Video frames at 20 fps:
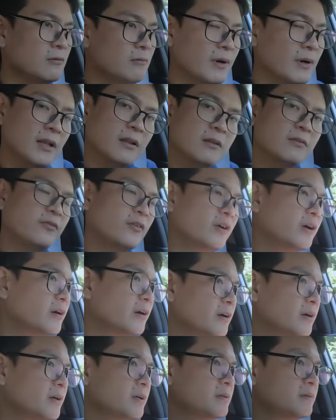Well,
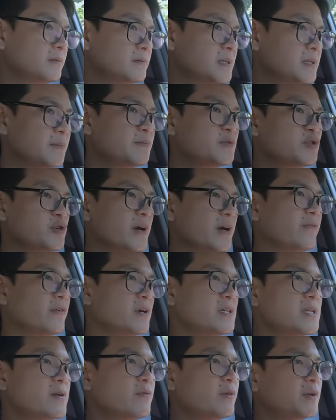for some
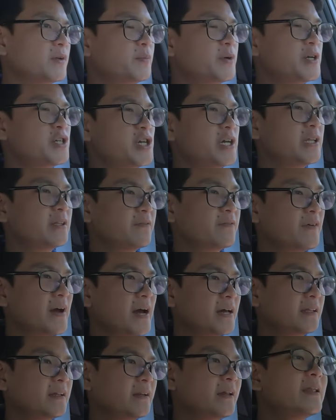drivers, they will appreciate the
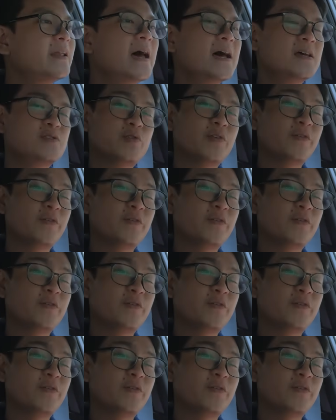fact that it has